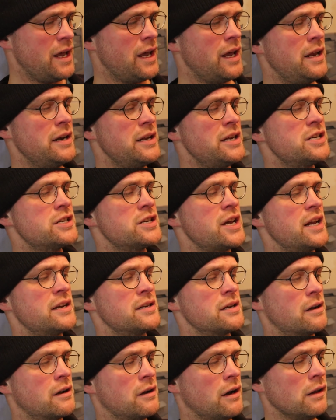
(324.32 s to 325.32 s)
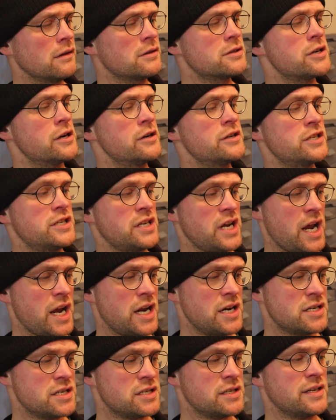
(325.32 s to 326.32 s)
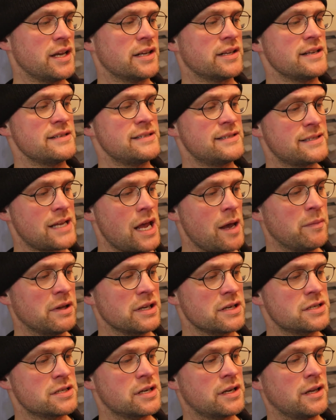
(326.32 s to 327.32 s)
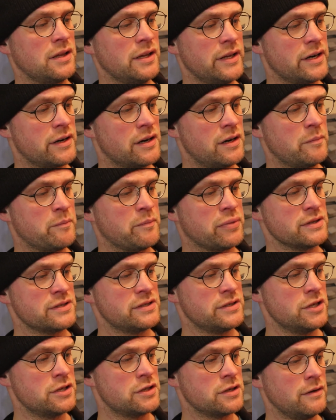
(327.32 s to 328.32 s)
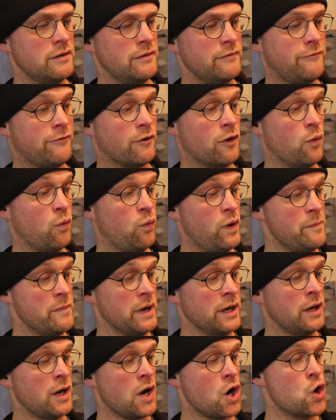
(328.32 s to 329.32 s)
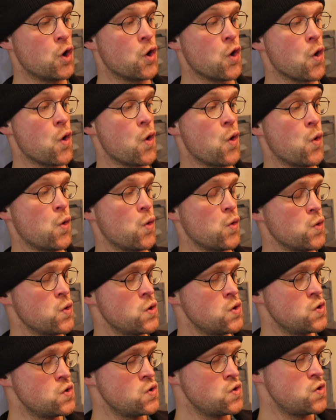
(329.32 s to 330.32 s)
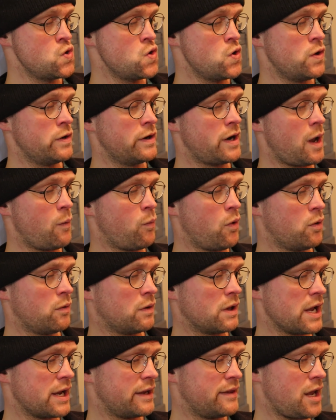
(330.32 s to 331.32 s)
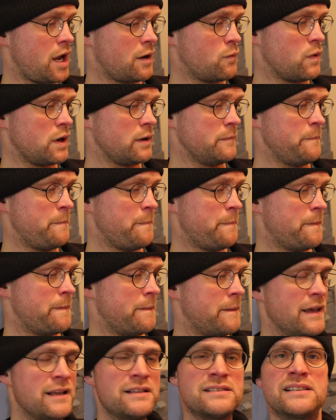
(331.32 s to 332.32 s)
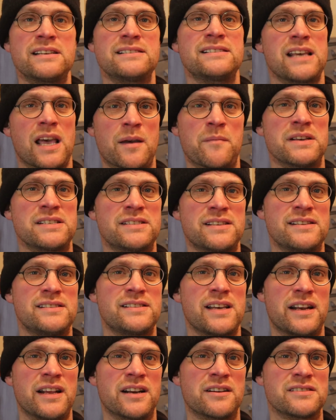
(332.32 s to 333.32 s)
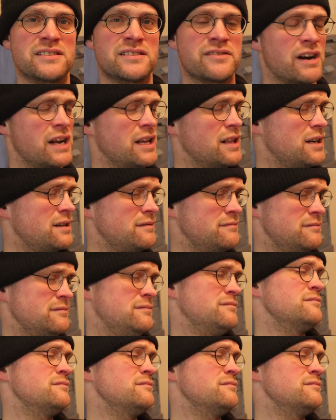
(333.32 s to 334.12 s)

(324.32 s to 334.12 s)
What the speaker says: Initiating culture change that establish clearer position for women. Ooh, they won't like that one. It's the same as they said in Australia.